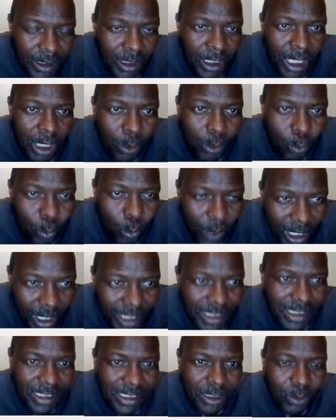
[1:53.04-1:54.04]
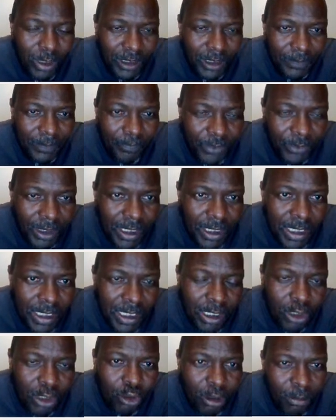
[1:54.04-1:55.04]
Where is the one?
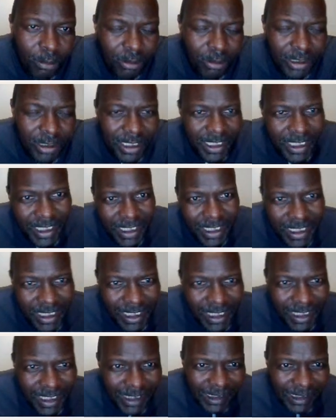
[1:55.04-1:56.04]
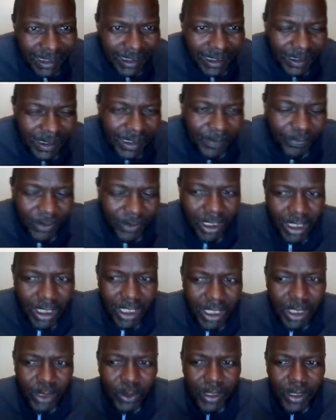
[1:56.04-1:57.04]
Common sense says,
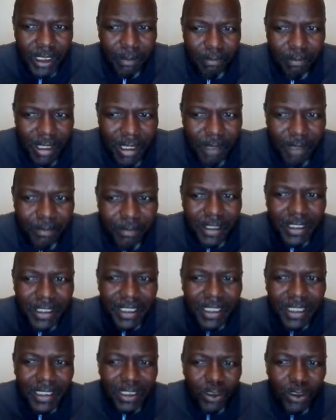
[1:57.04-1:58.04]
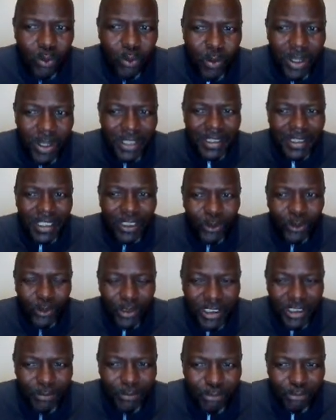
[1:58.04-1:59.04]
remember that the one that
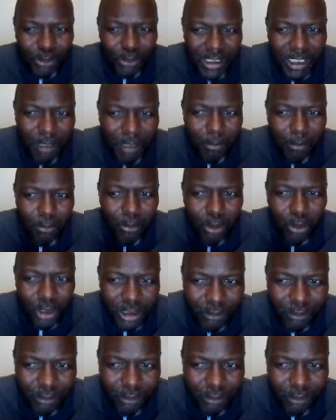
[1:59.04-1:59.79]
contributes the most